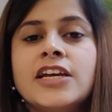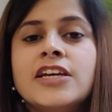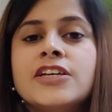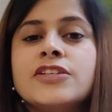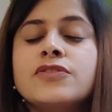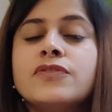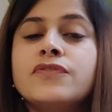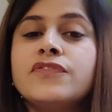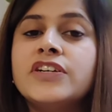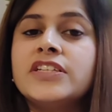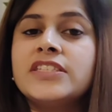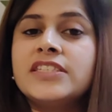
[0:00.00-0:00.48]

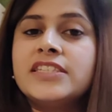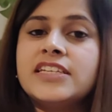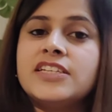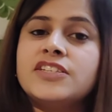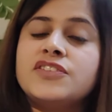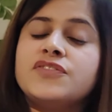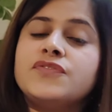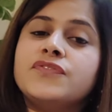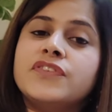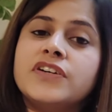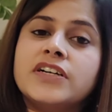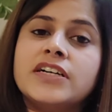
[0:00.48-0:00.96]
So first
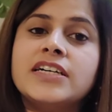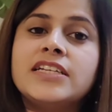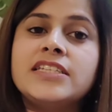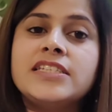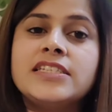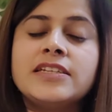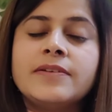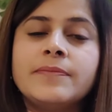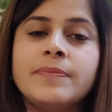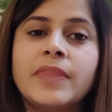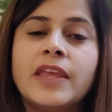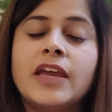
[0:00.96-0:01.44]
things
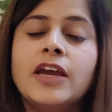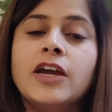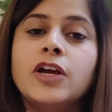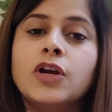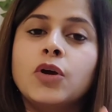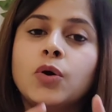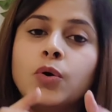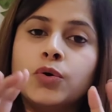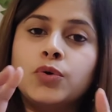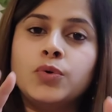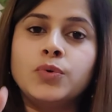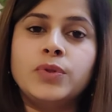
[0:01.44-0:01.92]
first,
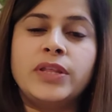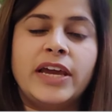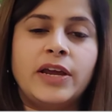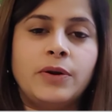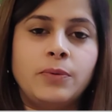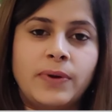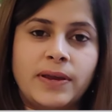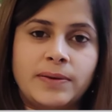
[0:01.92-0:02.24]
go to their